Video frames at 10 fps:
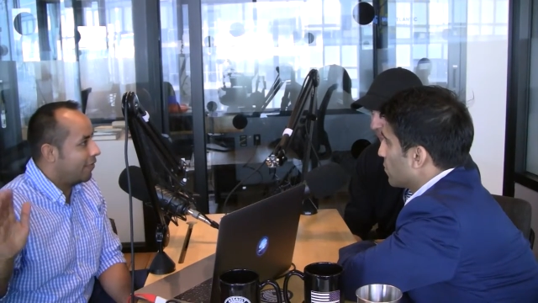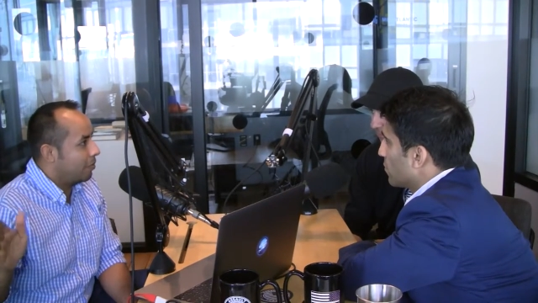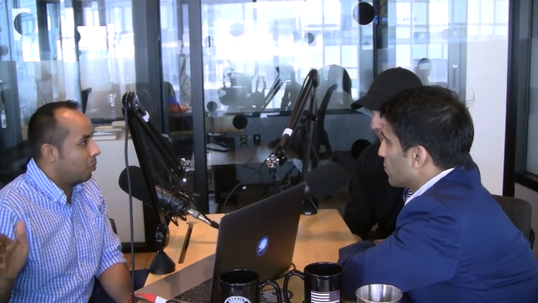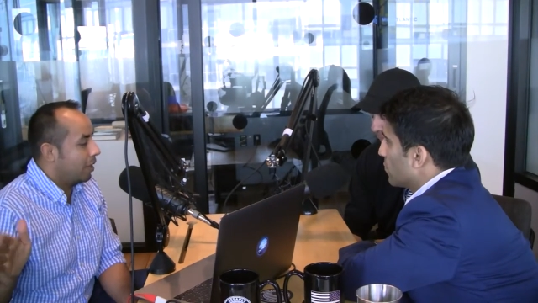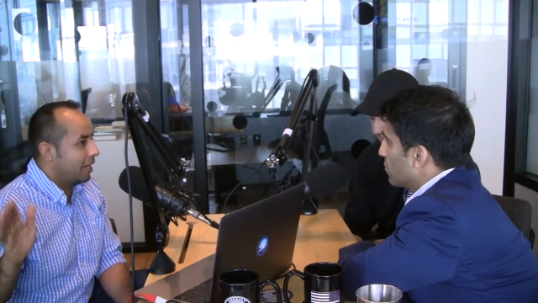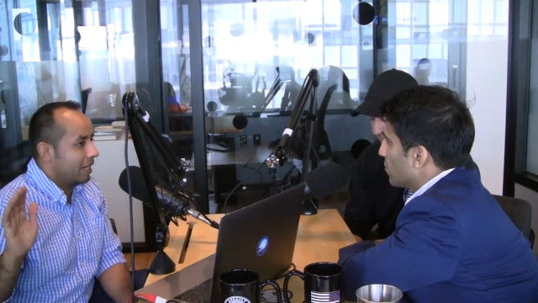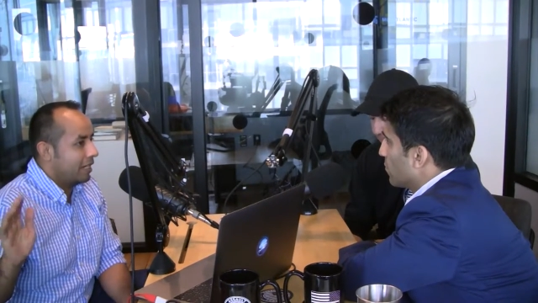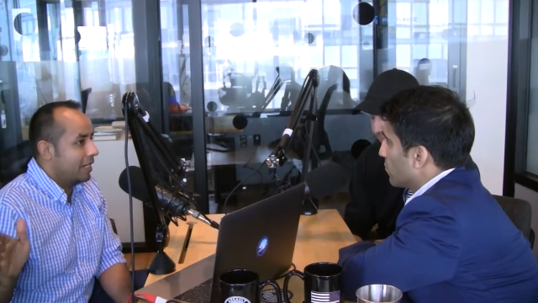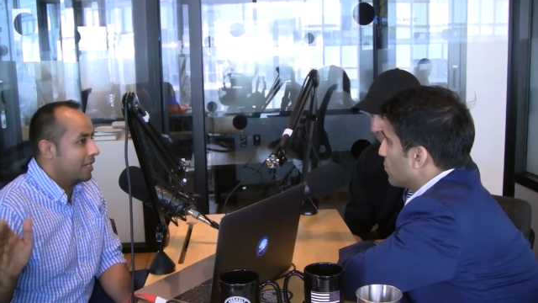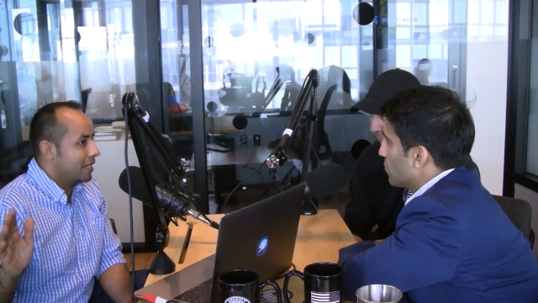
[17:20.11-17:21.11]
Speaker 1: given point
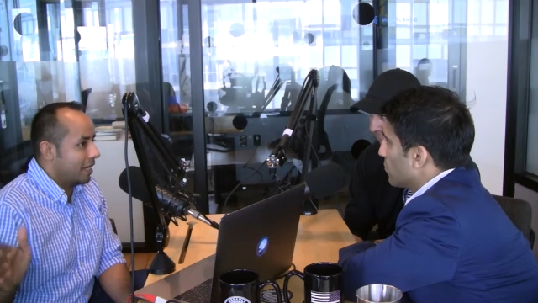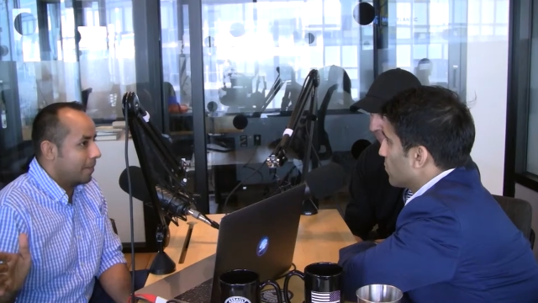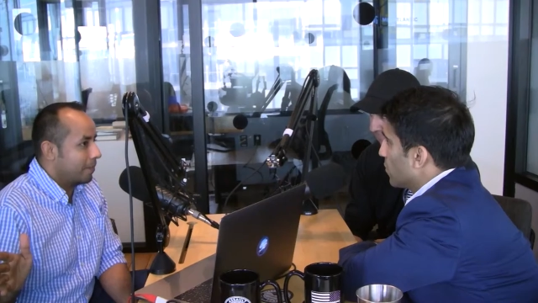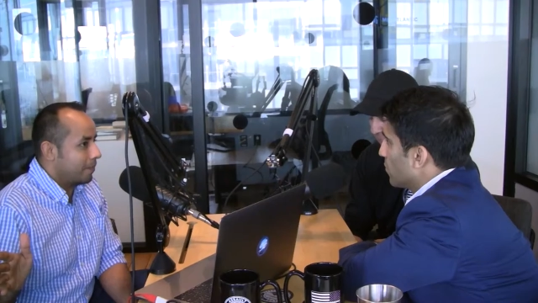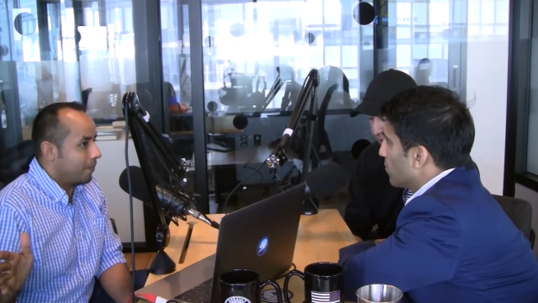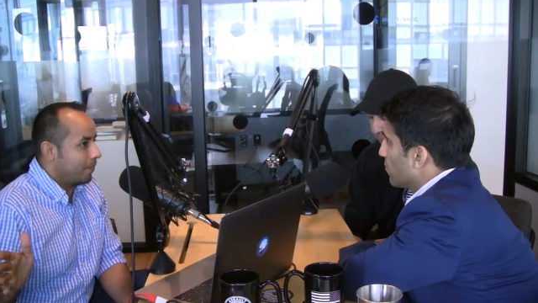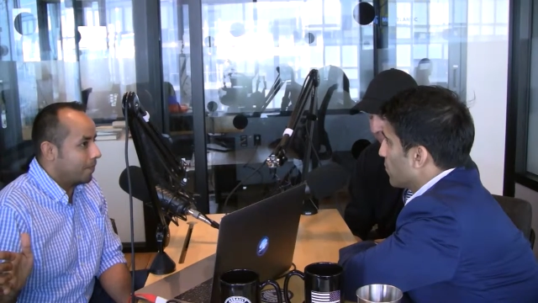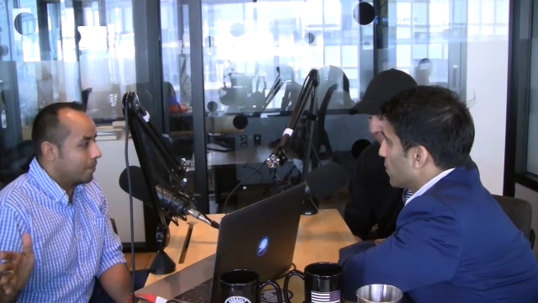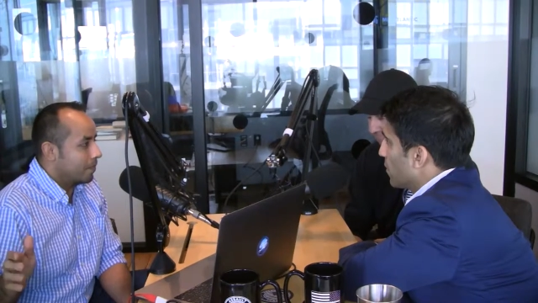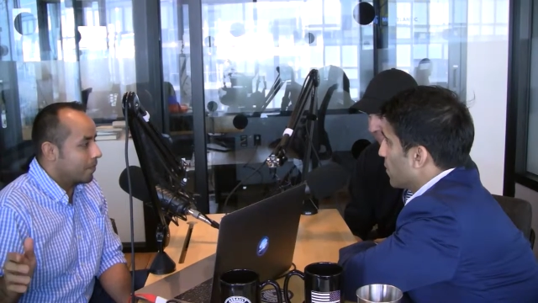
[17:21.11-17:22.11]
in D.C.
Speaker 2: Yeah, right.
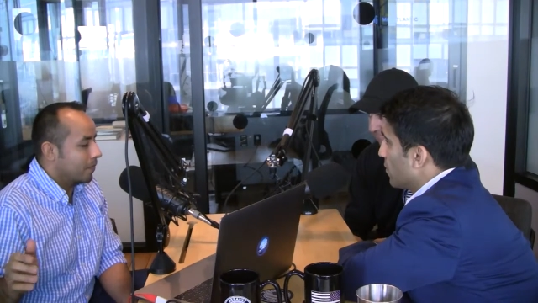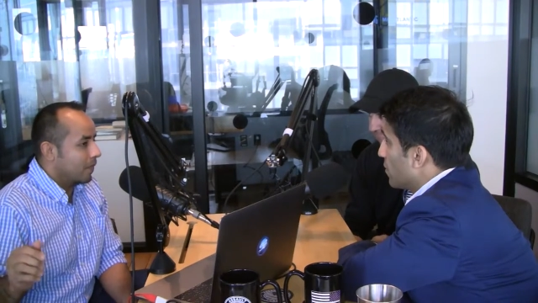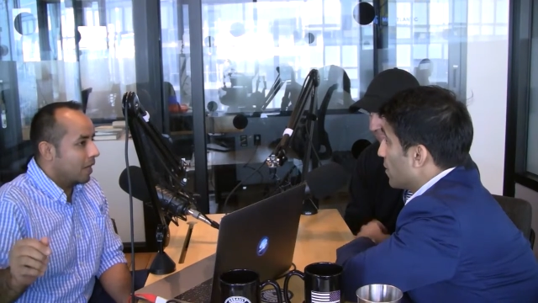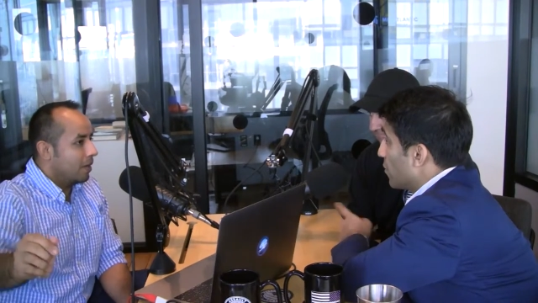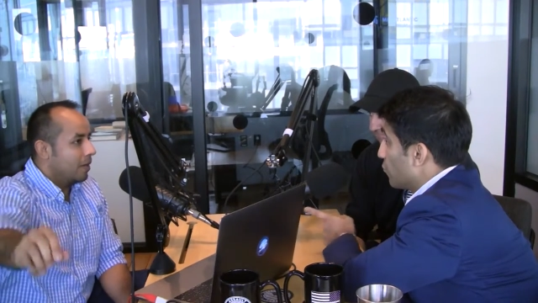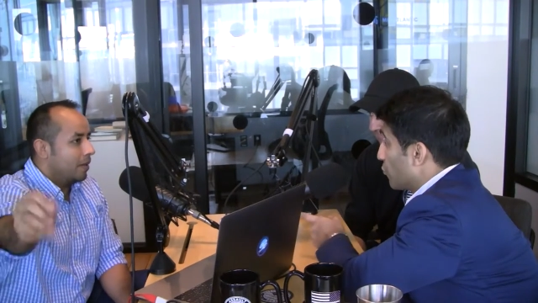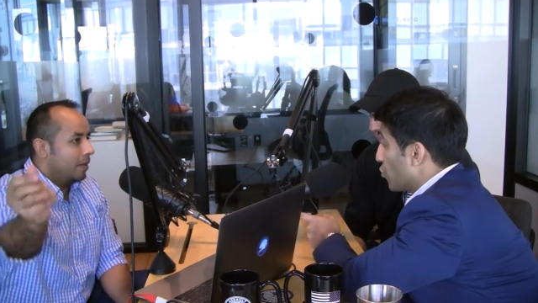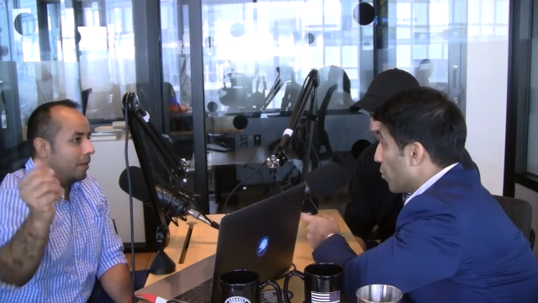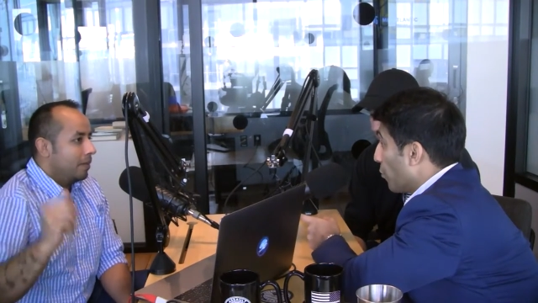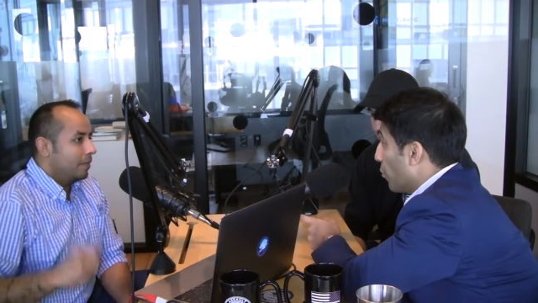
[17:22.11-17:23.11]
And
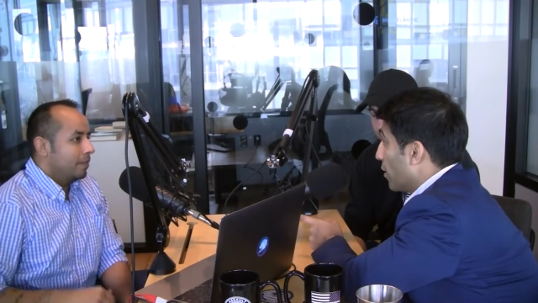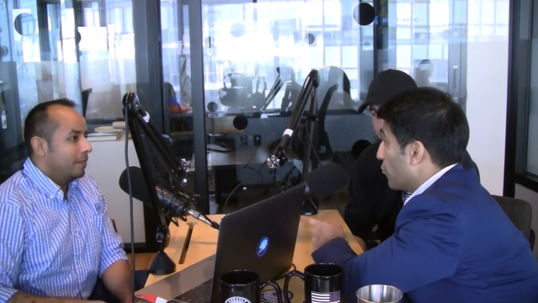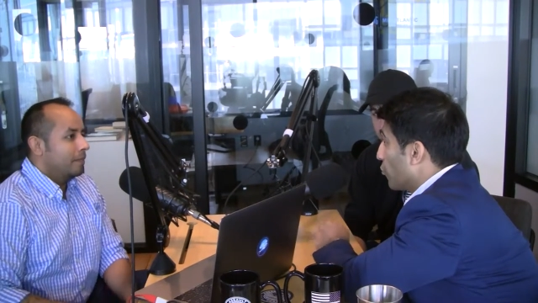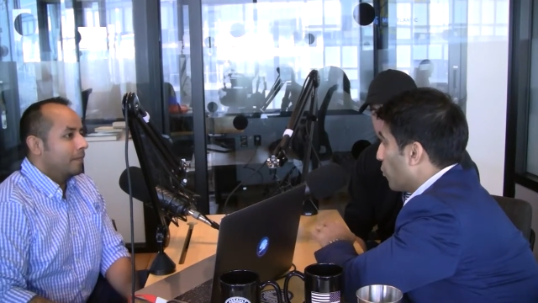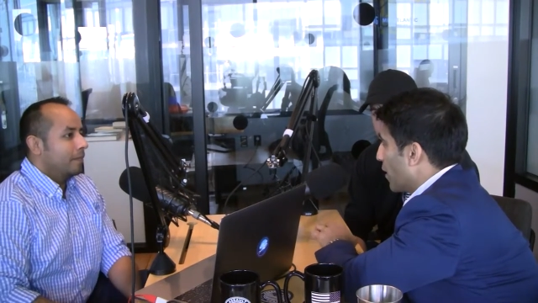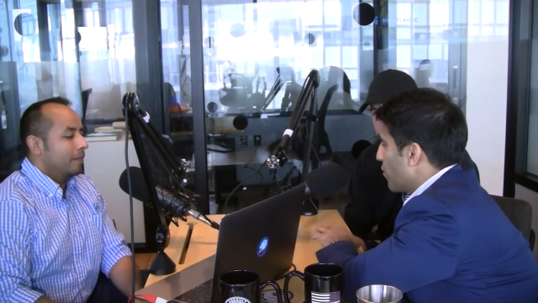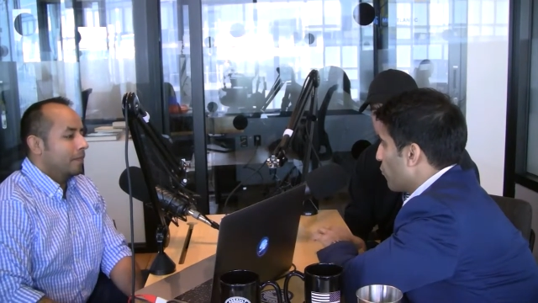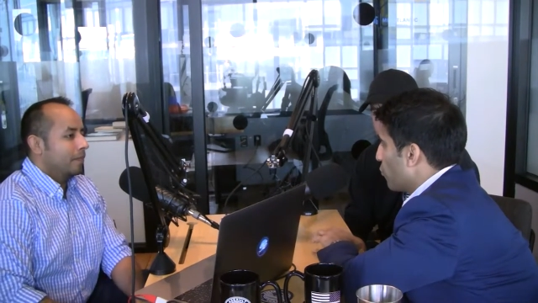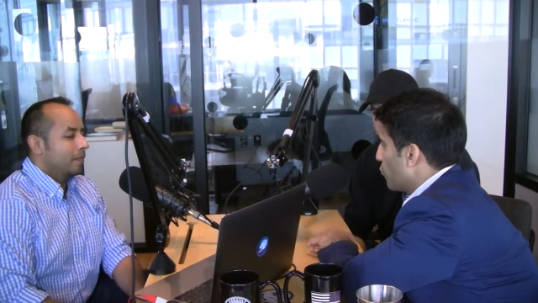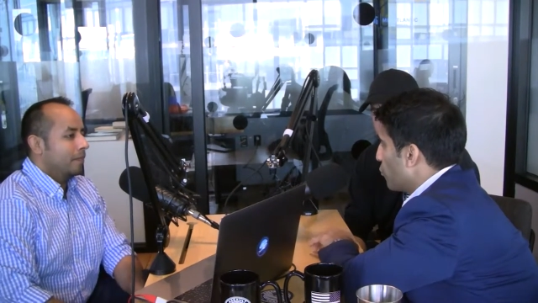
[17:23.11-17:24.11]
to your point, so when I
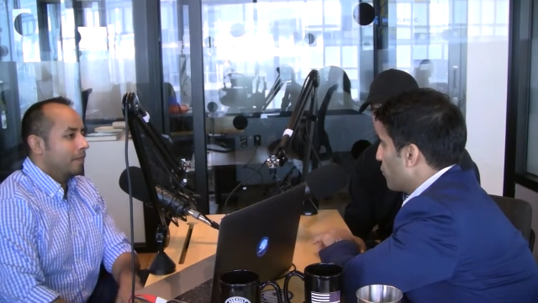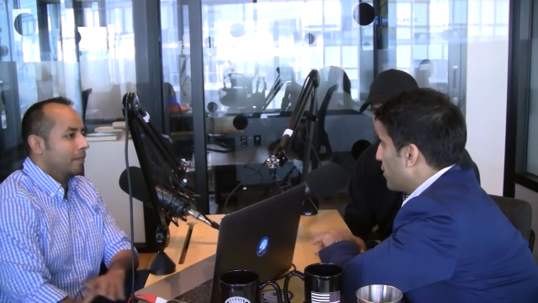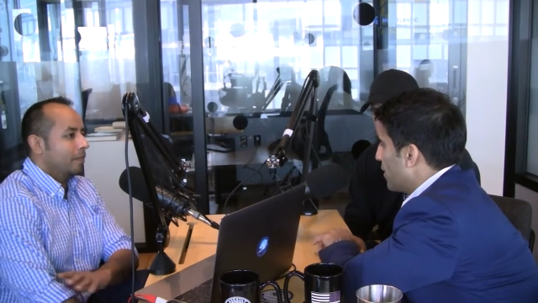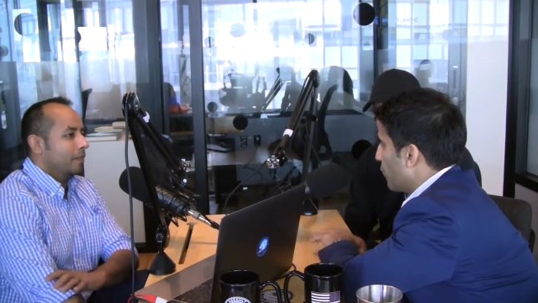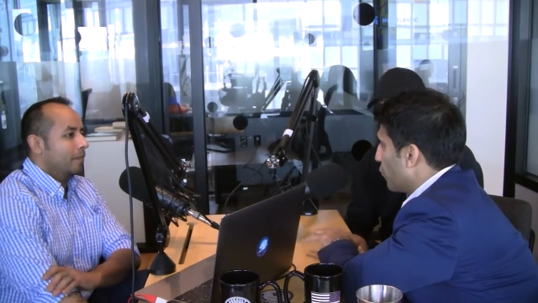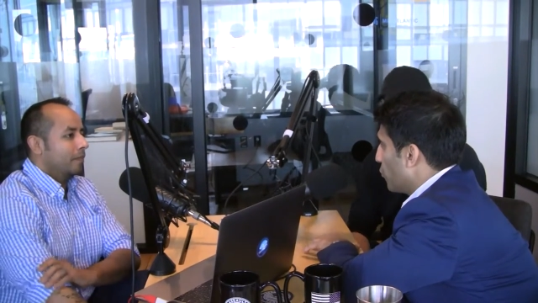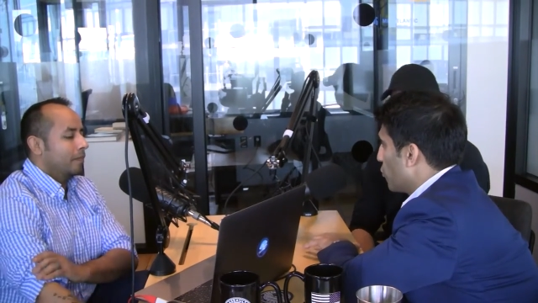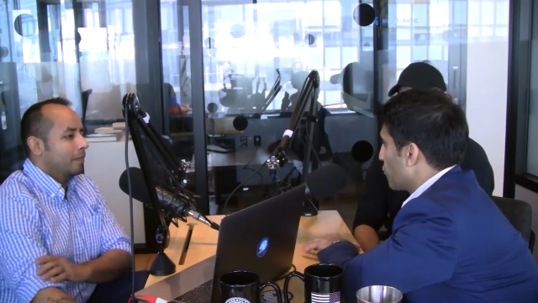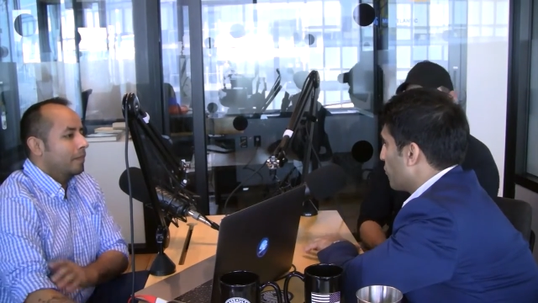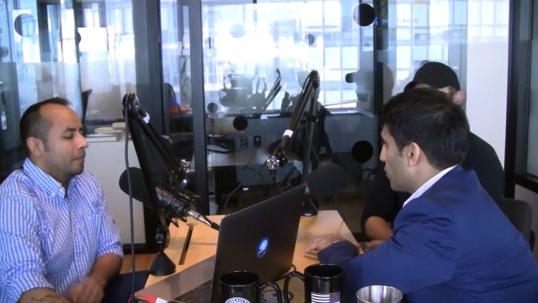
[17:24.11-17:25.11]
first moved to D.C., I'm from
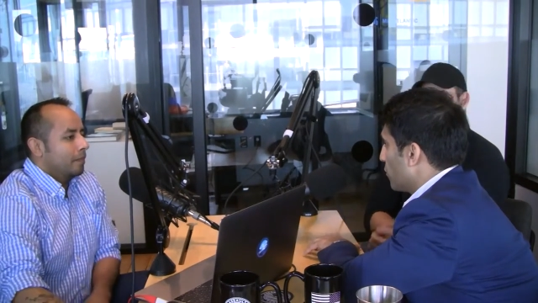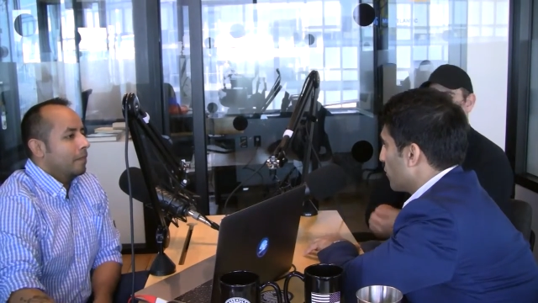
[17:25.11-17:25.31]
New York City